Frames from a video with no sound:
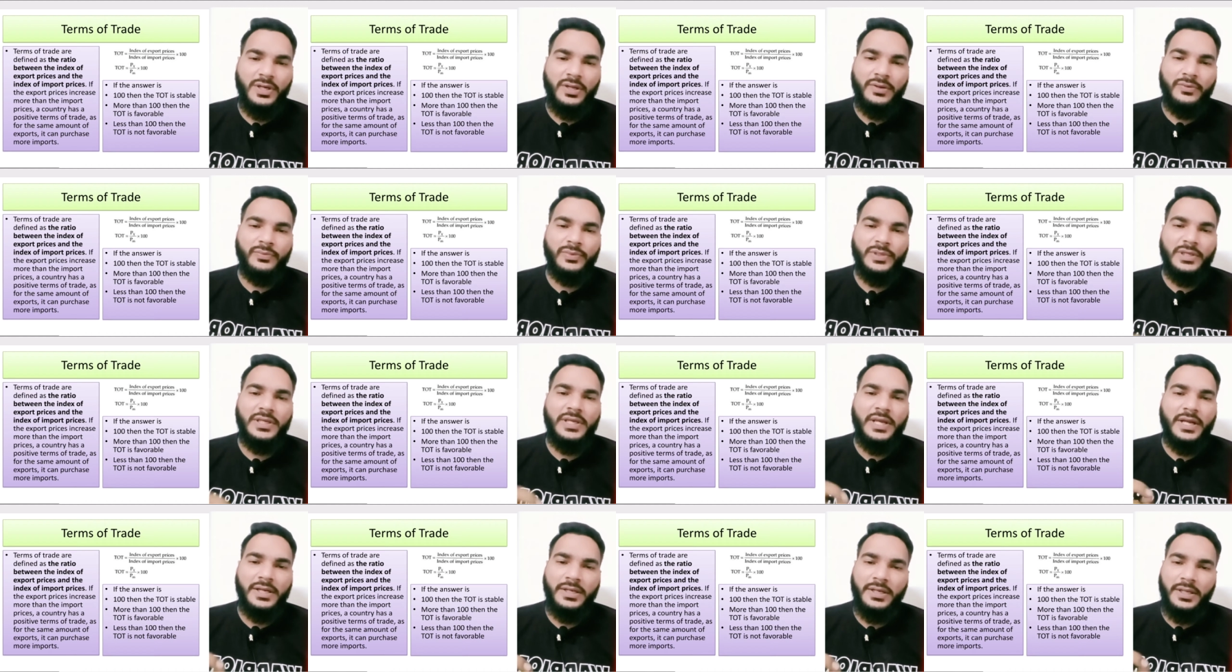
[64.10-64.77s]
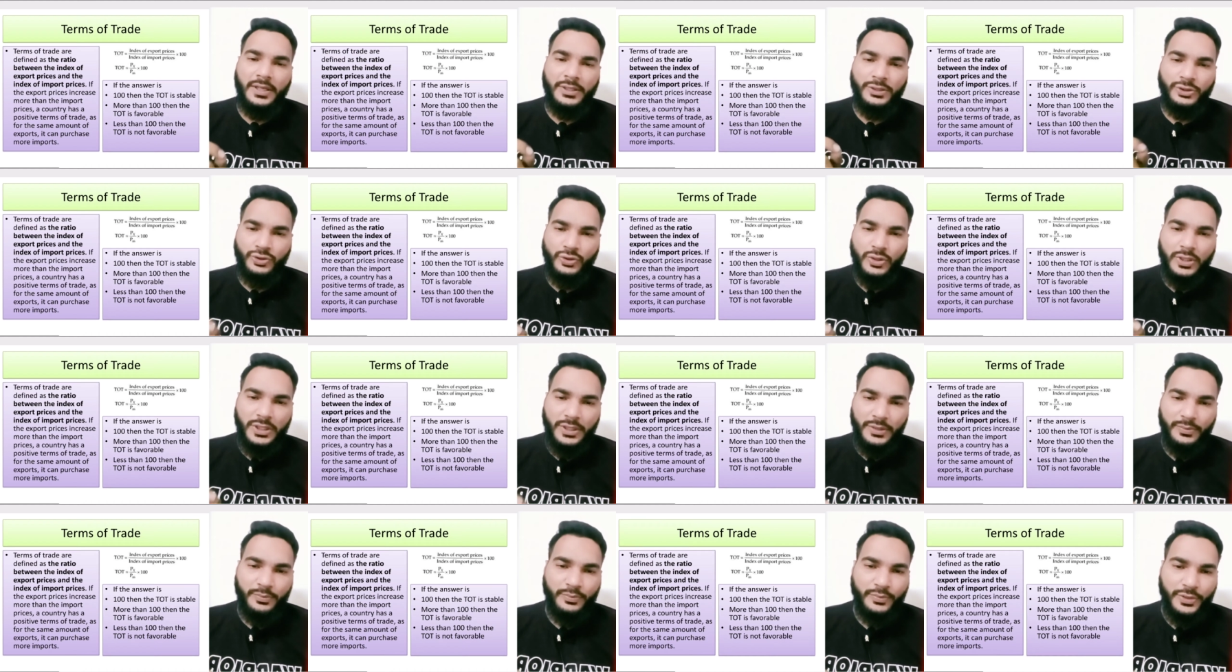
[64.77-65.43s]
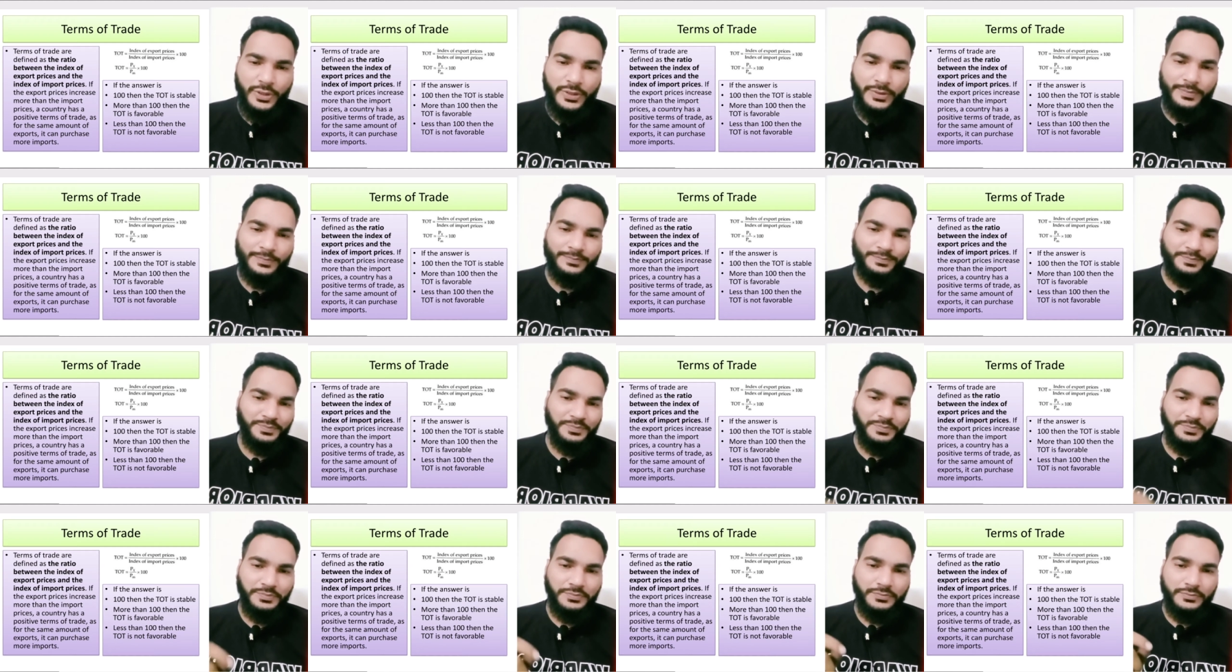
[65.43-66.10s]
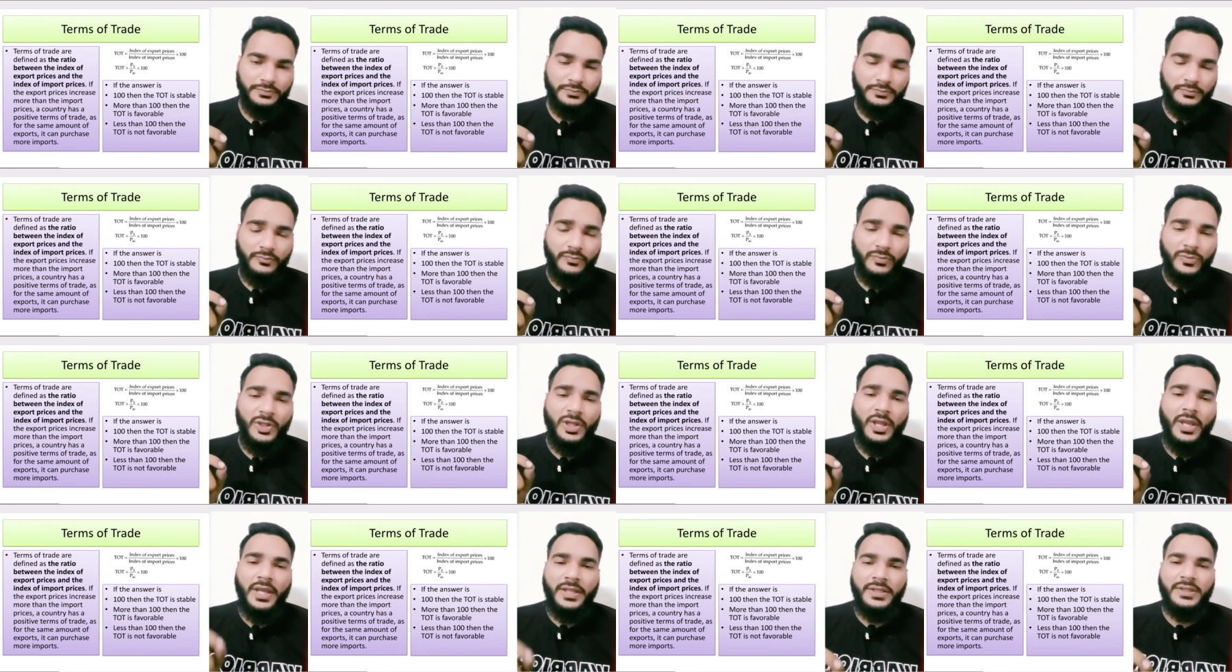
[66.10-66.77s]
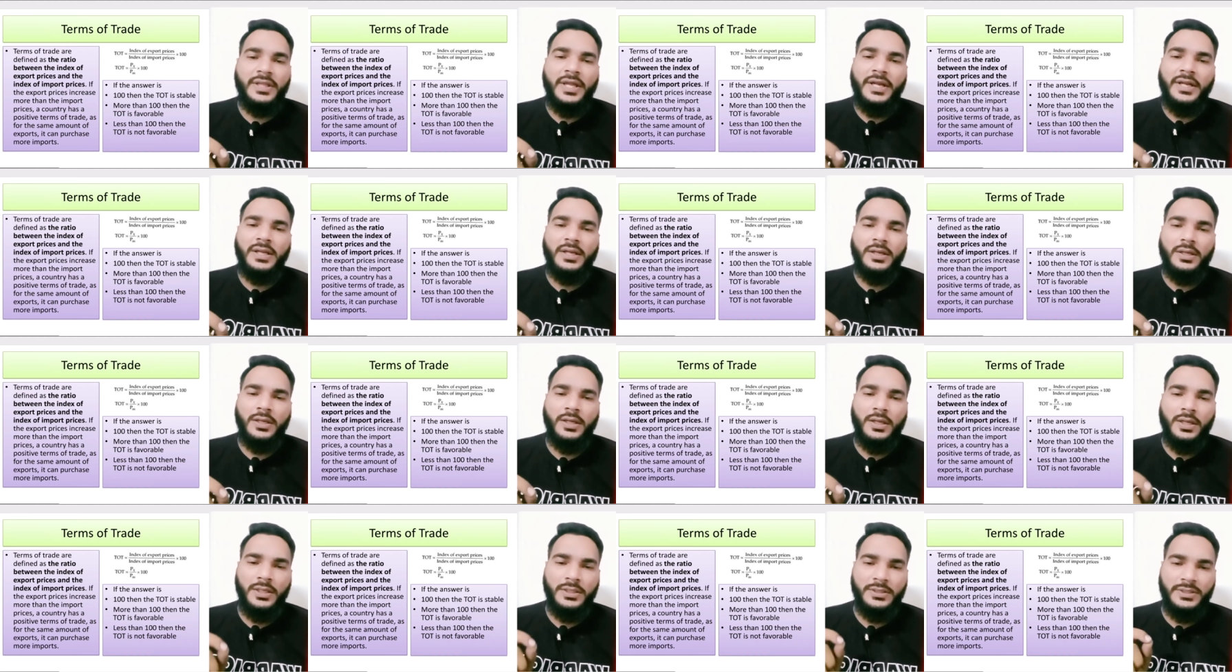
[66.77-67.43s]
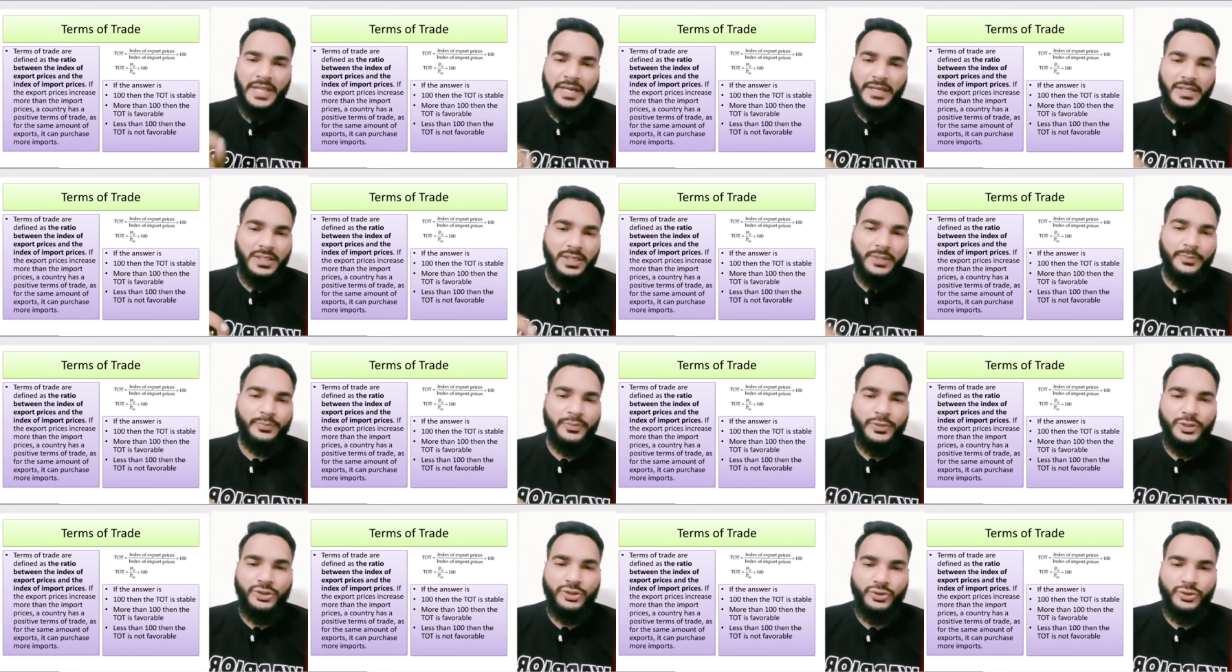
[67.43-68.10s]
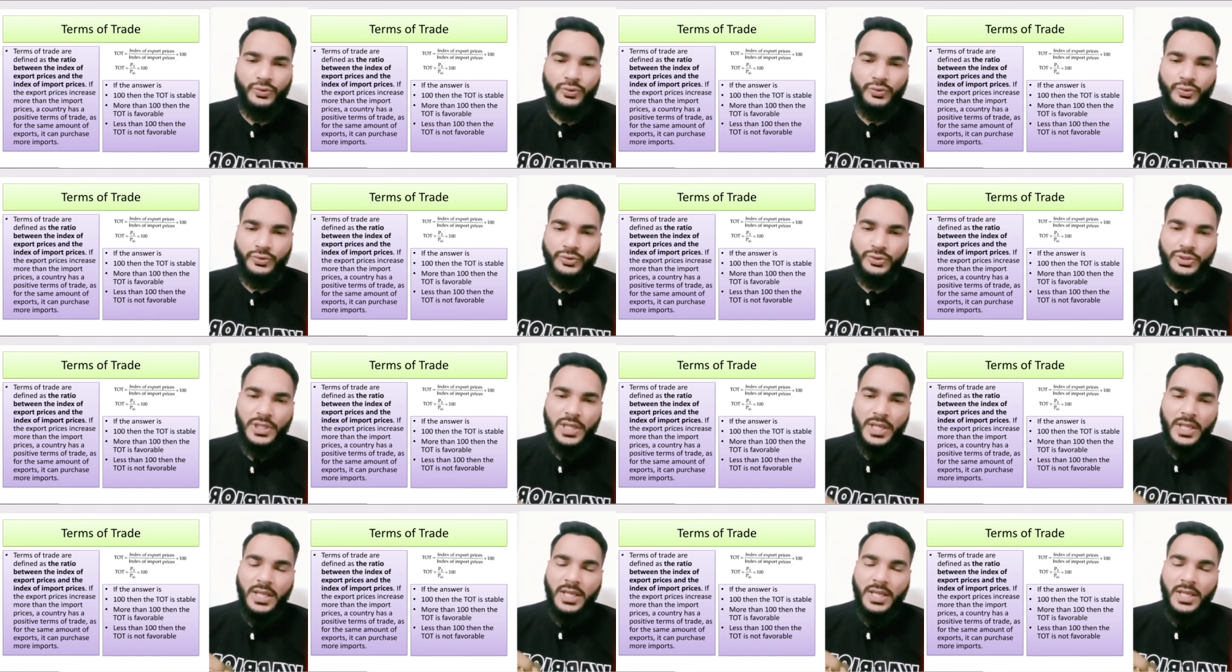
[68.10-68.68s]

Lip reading: we get actual number, and that number shows